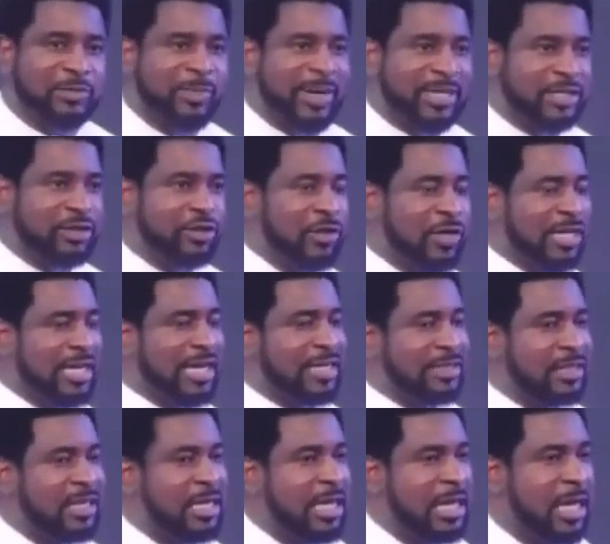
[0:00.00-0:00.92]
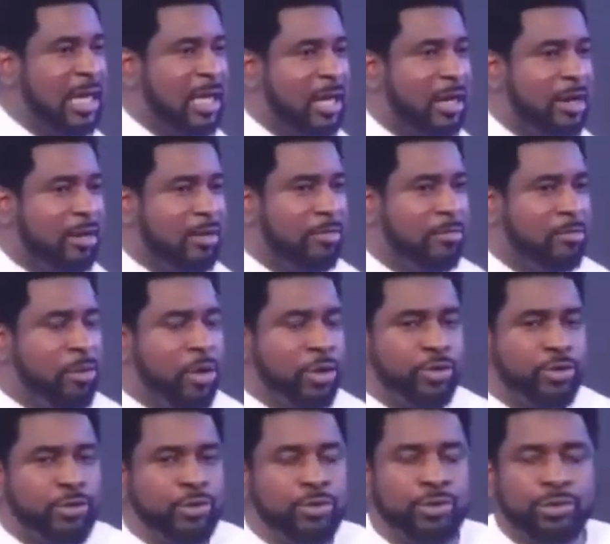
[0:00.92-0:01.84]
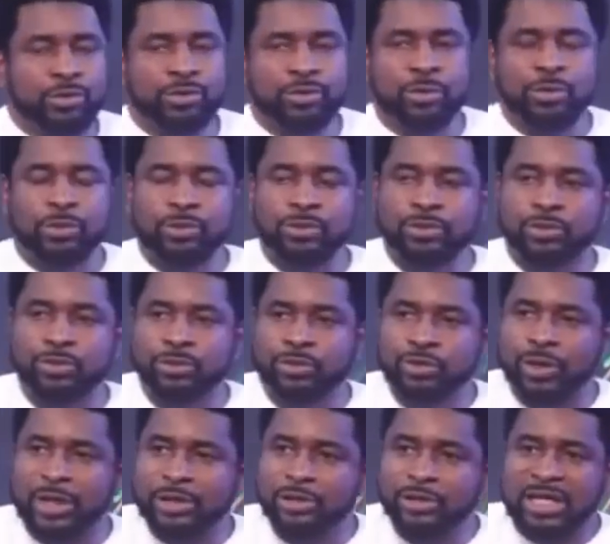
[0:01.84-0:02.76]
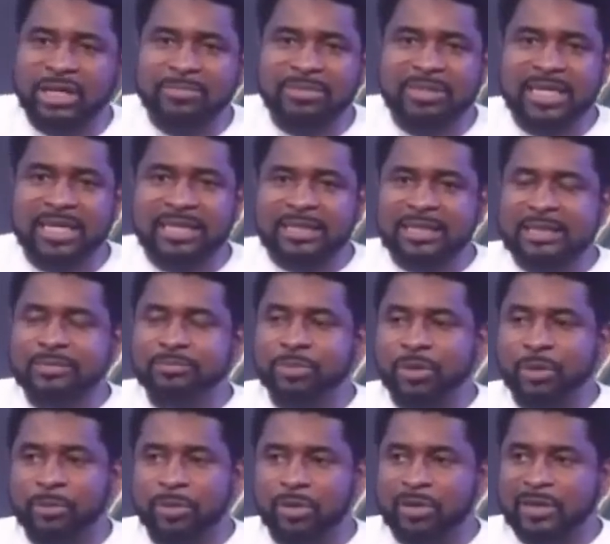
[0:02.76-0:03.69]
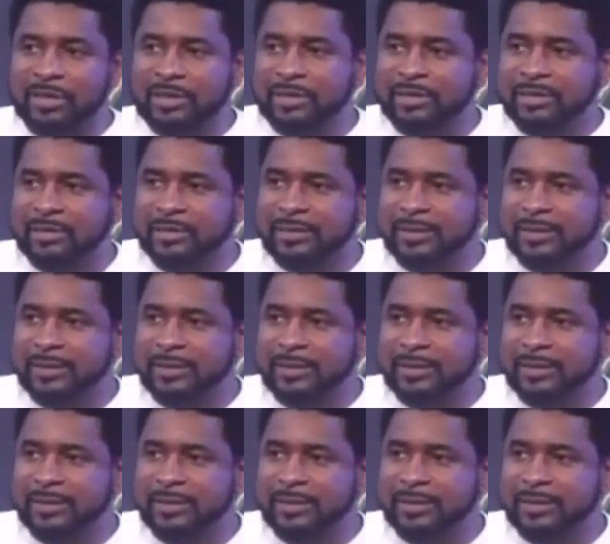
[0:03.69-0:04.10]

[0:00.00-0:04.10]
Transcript: in your class, but you keep dating bomb boys.